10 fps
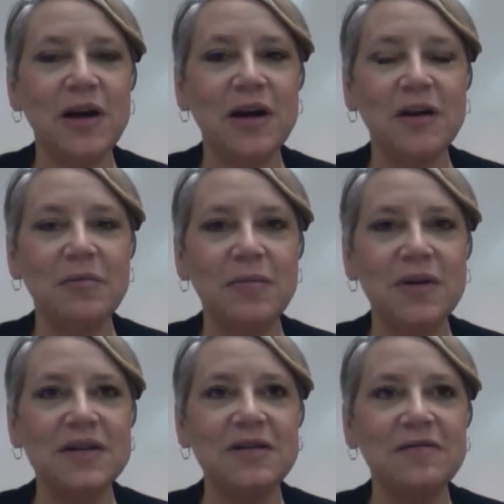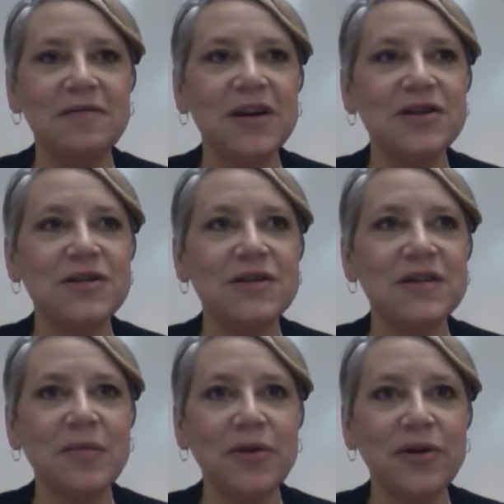It's an infection
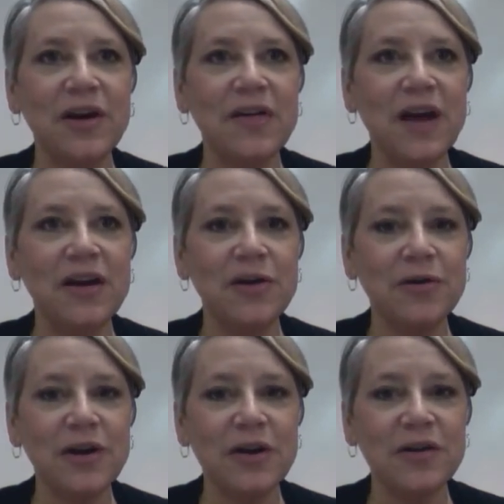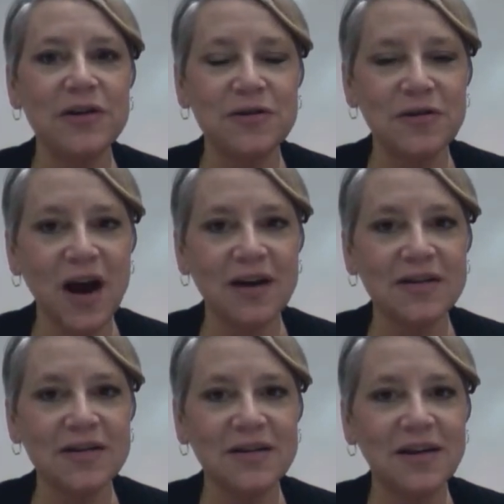somewhere in that urinary
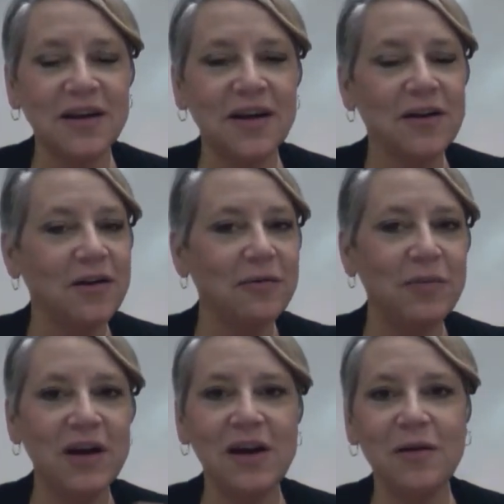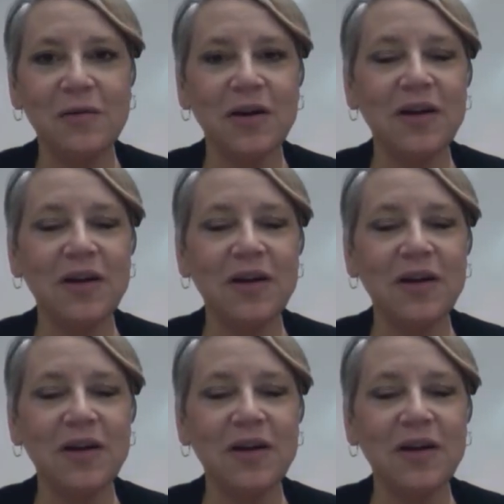tract. Could be anywhere